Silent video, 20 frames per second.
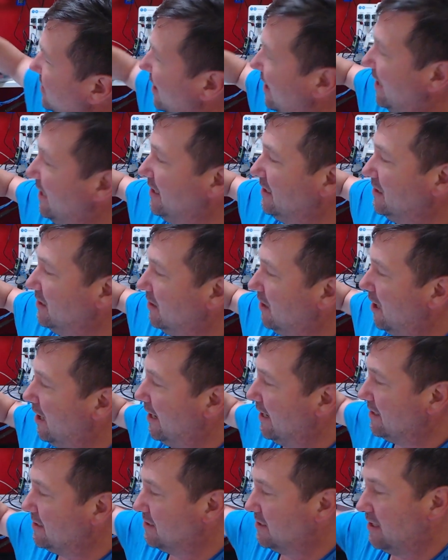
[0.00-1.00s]
and
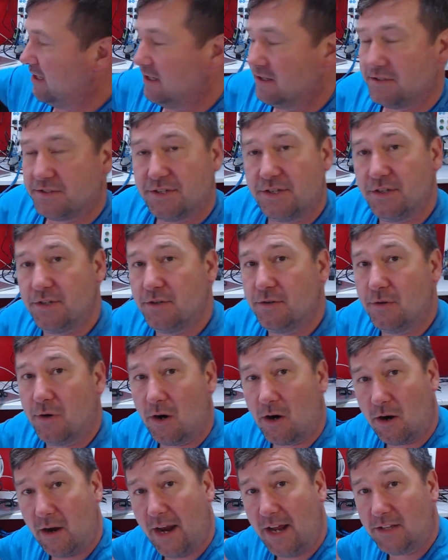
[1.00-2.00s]
lights to
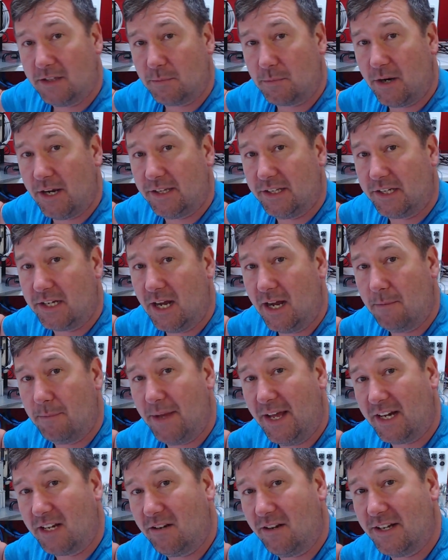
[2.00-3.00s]
our Allen Bradley
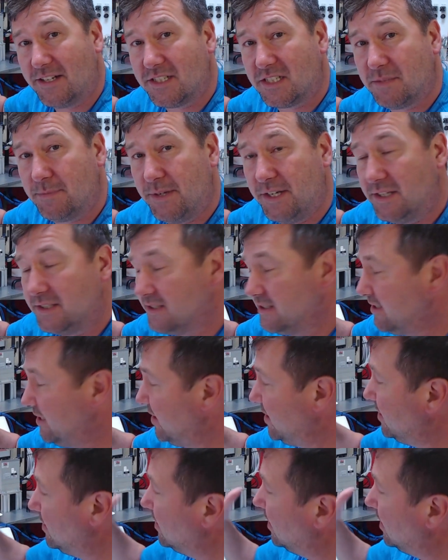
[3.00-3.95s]
CompactLogix PLC.